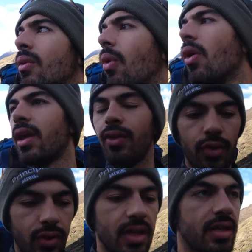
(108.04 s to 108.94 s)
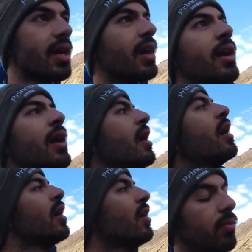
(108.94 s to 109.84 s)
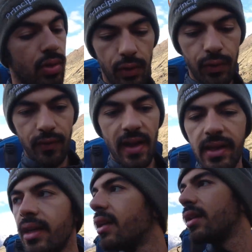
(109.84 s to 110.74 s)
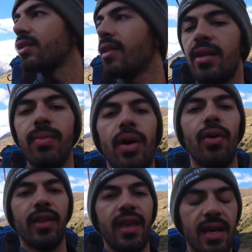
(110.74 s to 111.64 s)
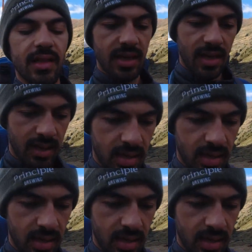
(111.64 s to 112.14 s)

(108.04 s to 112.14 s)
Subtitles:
walking through this beautiful valley surrounded by all the cows.